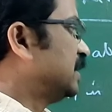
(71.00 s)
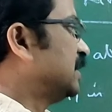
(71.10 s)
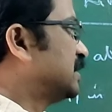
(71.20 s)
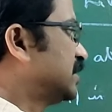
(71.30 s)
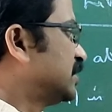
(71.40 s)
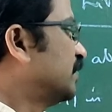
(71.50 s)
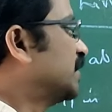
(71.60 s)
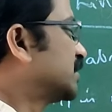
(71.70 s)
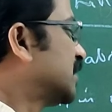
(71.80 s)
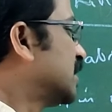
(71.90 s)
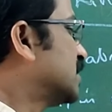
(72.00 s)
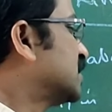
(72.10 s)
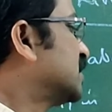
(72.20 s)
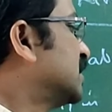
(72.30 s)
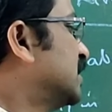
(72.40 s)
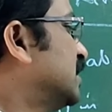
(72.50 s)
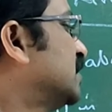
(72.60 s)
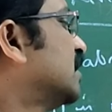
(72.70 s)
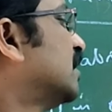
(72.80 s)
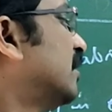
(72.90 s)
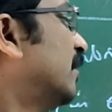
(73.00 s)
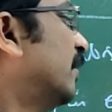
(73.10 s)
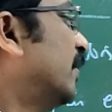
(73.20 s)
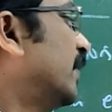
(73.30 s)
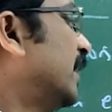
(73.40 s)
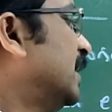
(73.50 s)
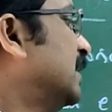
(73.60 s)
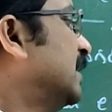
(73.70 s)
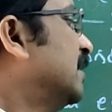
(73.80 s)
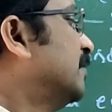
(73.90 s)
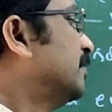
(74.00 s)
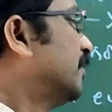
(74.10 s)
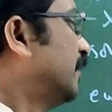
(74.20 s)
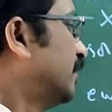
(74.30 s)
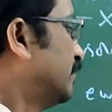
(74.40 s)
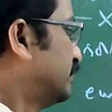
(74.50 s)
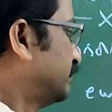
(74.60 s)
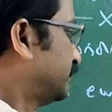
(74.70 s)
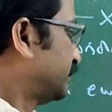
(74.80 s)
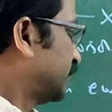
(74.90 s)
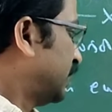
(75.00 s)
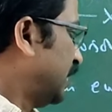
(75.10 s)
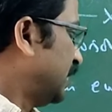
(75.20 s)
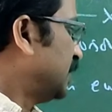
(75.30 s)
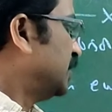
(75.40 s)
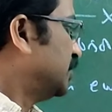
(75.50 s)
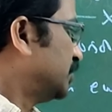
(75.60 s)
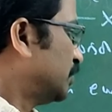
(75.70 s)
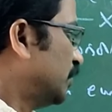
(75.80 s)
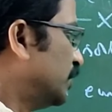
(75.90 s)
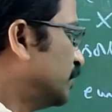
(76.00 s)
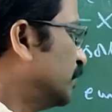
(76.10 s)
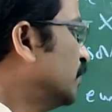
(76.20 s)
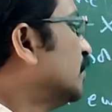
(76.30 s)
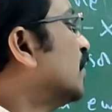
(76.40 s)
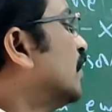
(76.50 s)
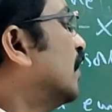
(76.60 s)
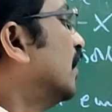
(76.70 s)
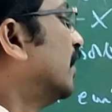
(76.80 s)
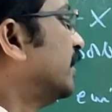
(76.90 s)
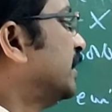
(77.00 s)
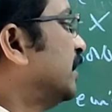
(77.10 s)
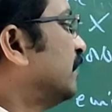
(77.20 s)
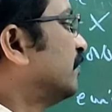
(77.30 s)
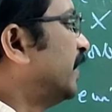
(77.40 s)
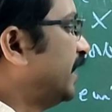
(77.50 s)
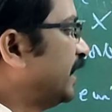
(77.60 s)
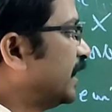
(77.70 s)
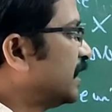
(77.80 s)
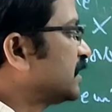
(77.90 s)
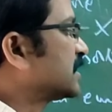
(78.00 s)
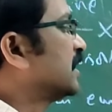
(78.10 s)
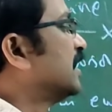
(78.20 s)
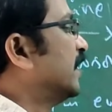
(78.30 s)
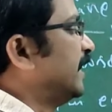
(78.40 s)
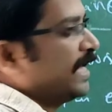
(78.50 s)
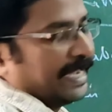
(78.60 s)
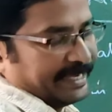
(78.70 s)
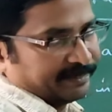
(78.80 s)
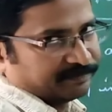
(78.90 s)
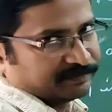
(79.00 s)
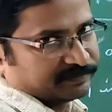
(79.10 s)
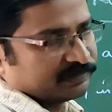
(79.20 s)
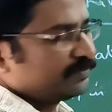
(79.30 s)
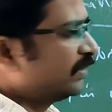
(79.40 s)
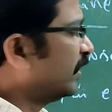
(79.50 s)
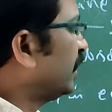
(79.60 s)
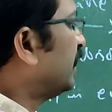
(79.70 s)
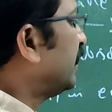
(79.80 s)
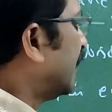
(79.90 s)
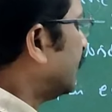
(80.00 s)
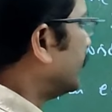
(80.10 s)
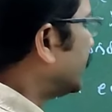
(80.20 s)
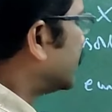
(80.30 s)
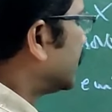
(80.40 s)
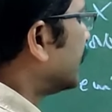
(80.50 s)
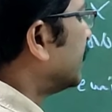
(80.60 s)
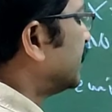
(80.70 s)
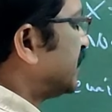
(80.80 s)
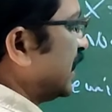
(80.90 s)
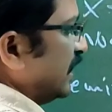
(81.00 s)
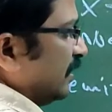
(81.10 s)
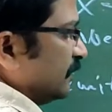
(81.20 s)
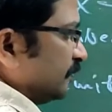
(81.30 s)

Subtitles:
in these situations is del E is equal to EF minus EI. EI means initial